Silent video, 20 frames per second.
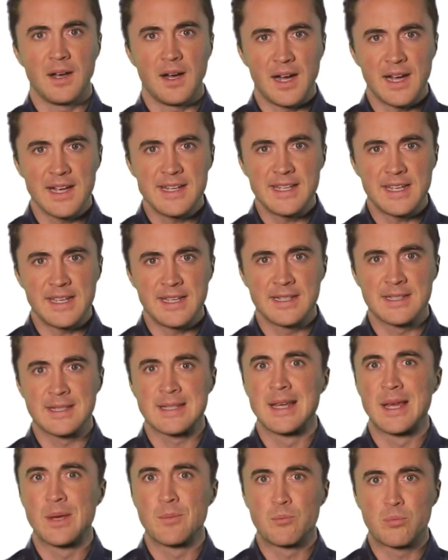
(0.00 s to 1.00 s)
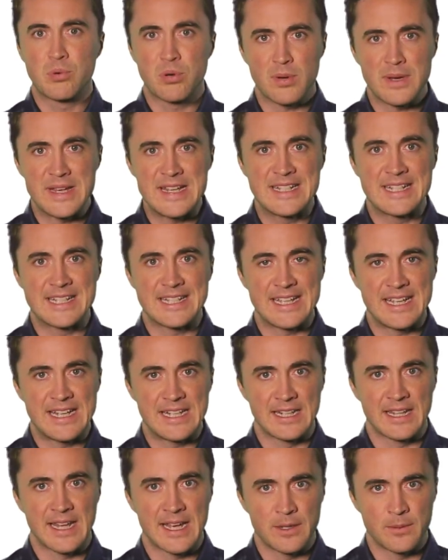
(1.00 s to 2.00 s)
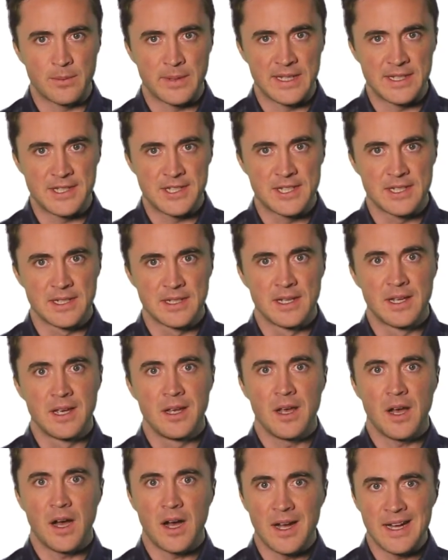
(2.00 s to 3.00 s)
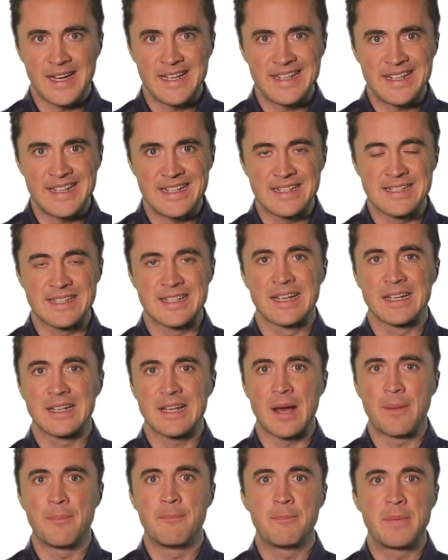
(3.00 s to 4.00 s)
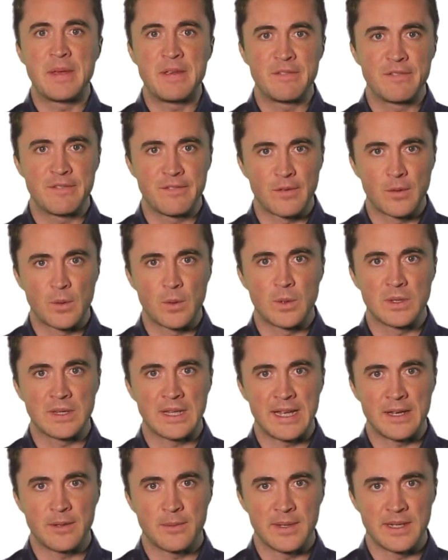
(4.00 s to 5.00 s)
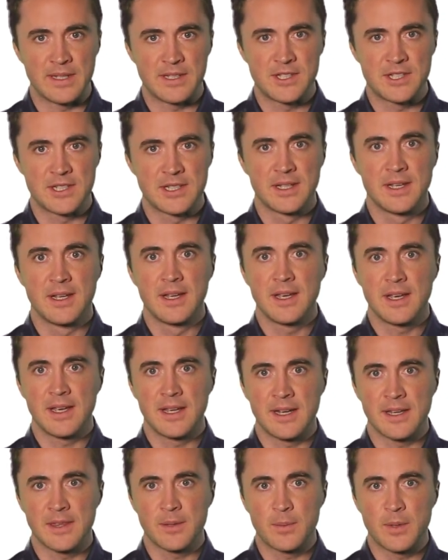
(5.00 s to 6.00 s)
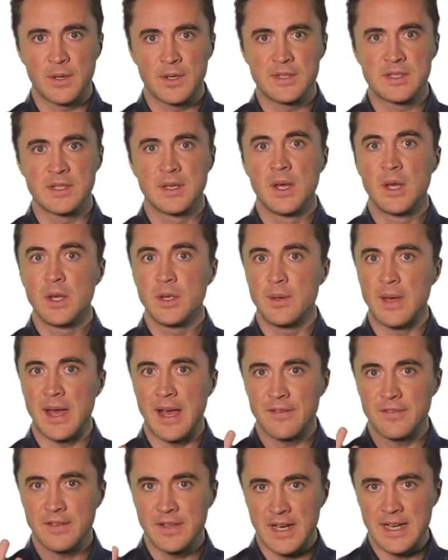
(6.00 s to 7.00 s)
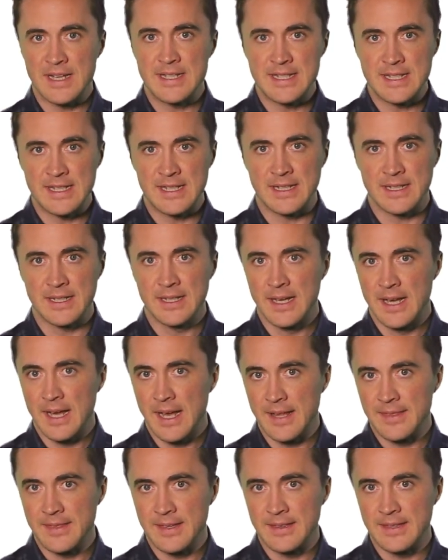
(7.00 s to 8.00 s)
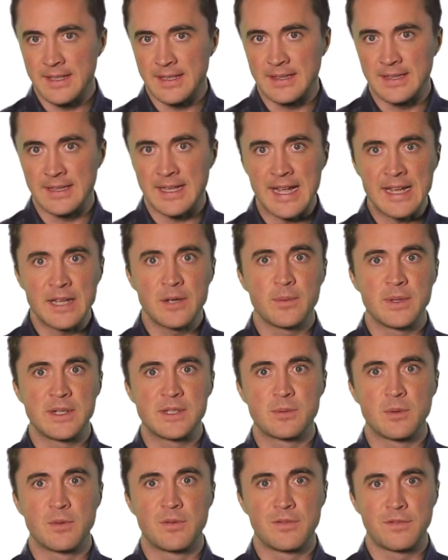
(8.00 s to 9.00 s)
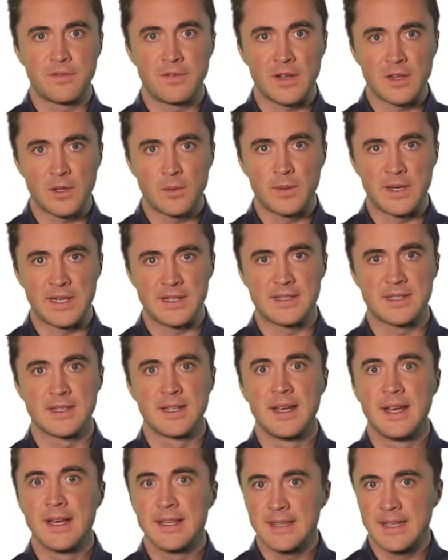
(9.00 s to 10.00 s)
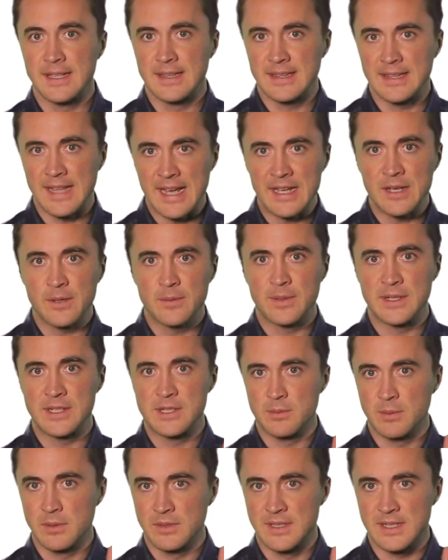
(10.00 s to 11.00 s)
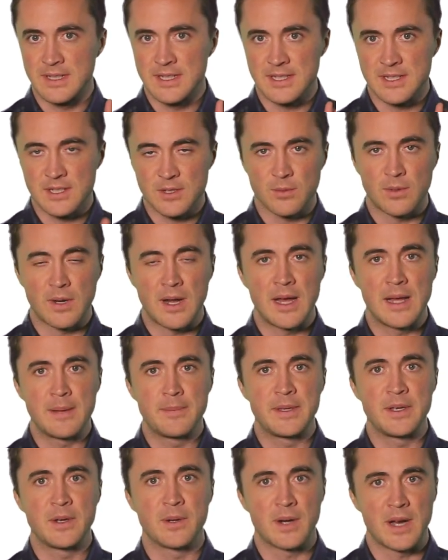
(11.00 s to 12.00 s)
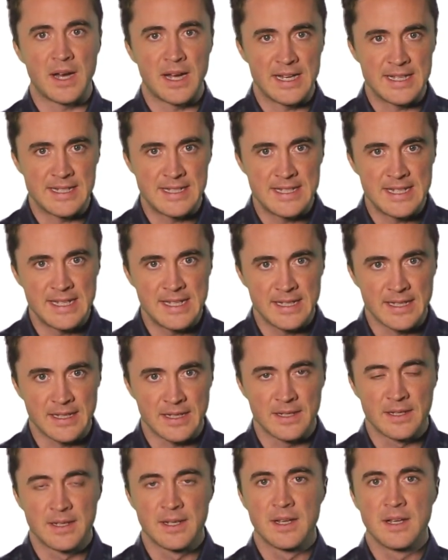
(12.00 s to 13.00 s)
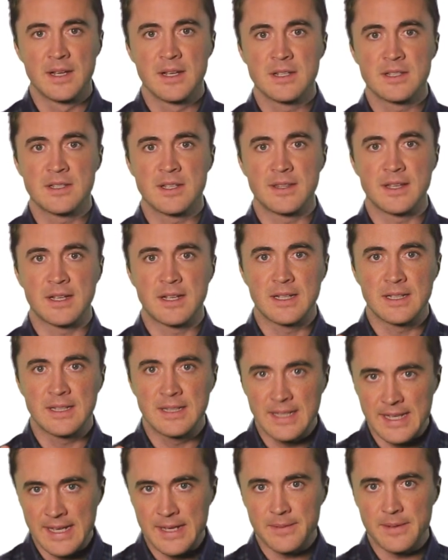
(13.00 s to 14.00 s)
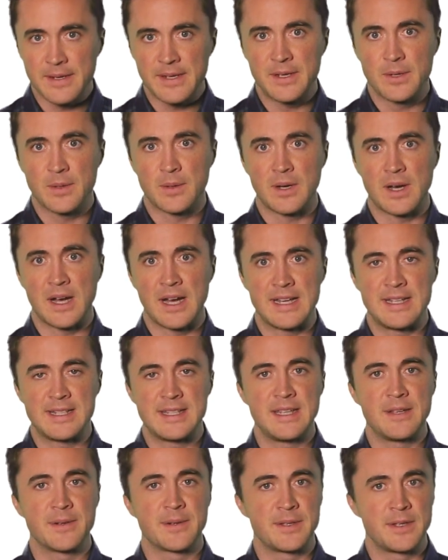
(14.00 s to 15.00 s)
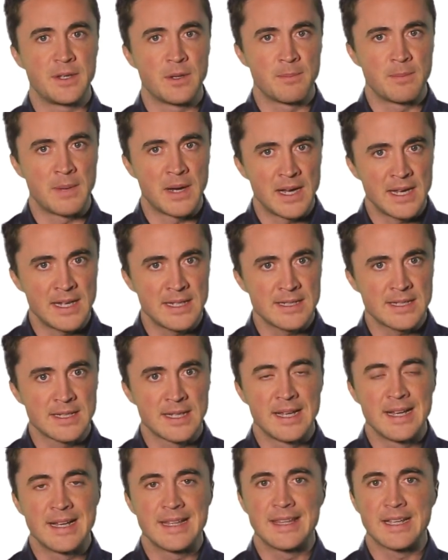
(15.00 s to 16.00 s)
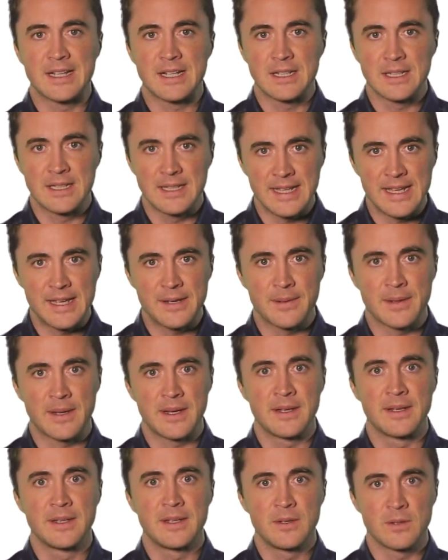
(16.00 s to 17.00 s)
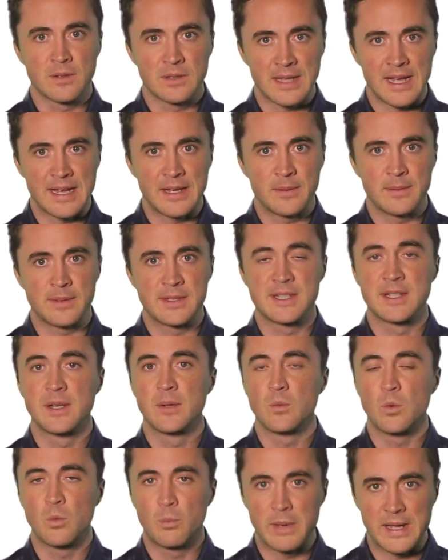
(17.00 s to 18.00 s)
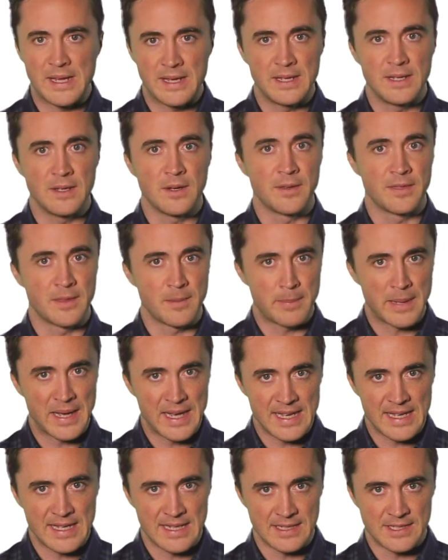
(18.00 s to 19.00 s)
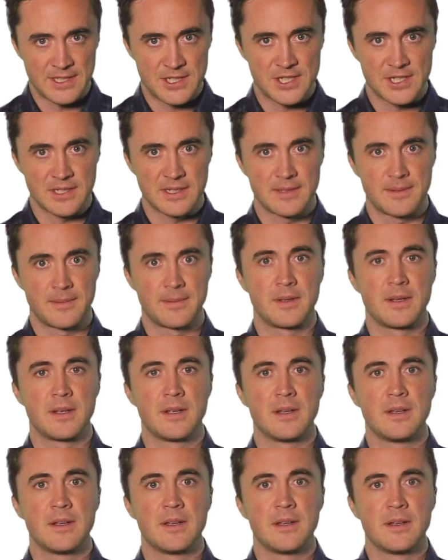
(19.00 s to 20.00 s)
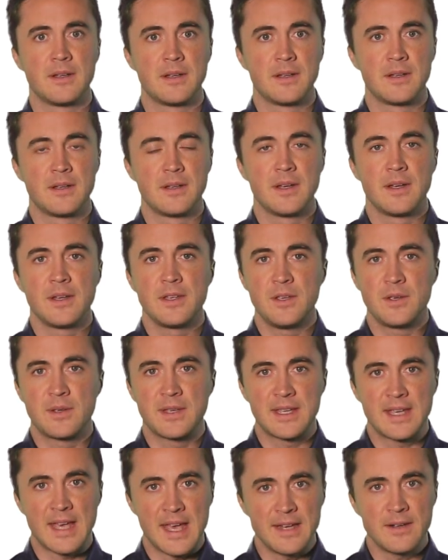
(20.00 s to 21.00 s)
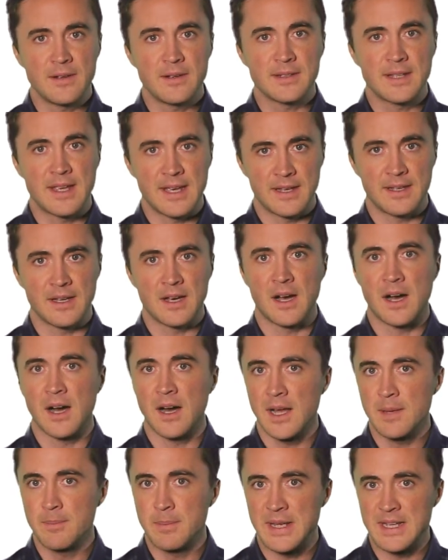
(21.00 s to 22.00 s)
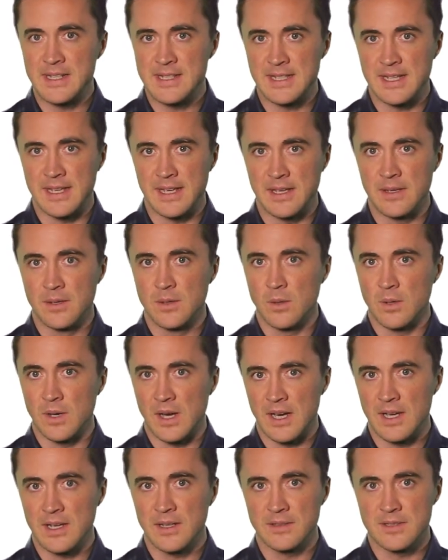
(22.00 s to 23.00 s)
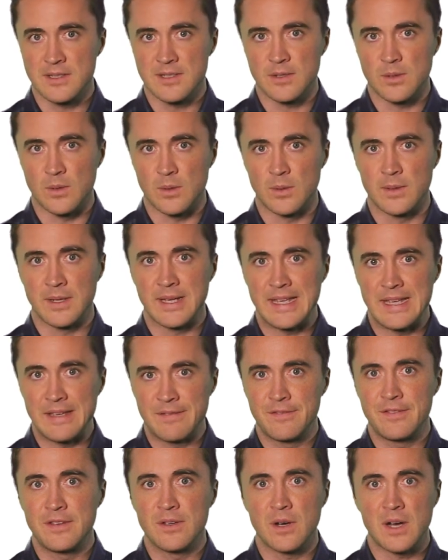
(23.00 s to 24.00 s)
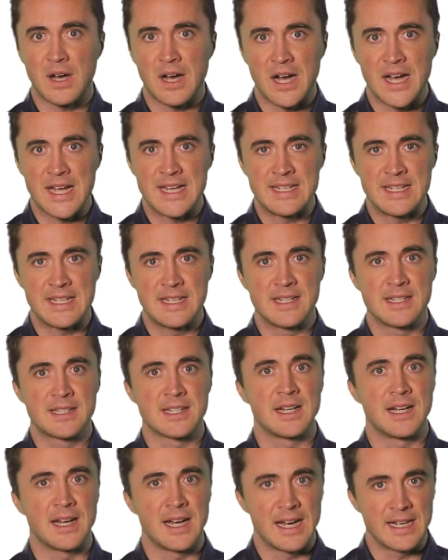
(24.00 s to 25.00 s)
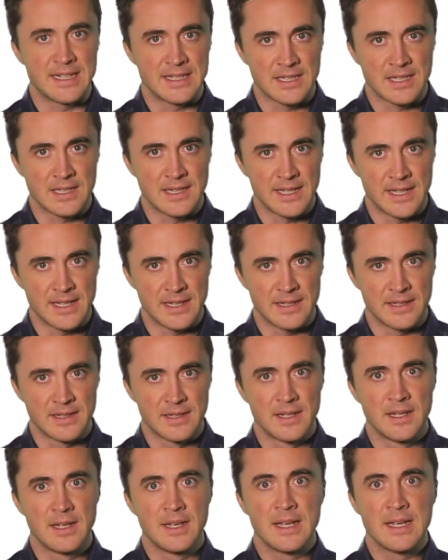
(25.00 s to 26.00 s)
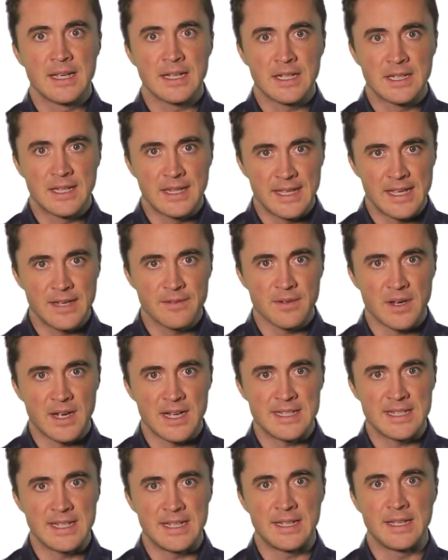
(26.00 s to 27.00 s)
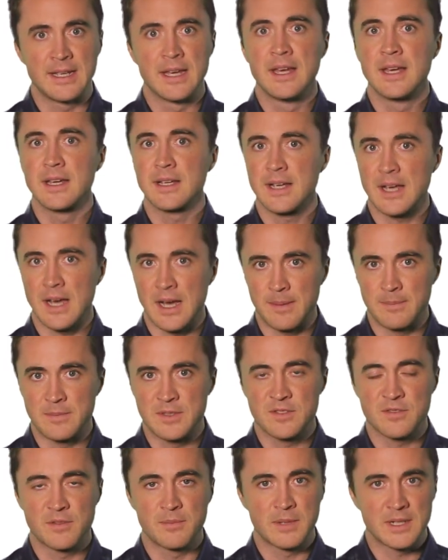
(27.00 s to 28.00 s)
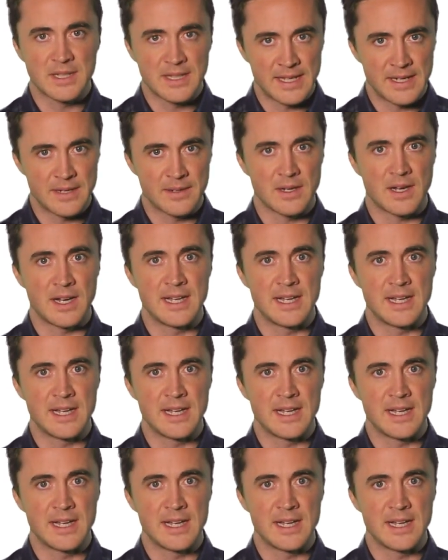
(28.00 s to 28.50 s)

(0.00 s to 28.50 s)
Ideas precede language. Ideas come before language. In other words, you have an idea and then the language will follow it. The language will describe your idea. So the clearer your idea in your mind, the clearer your language will be on the page. You cannot get a high PTE or IELTS score if your ideas are unclear. Clear writing comes from clear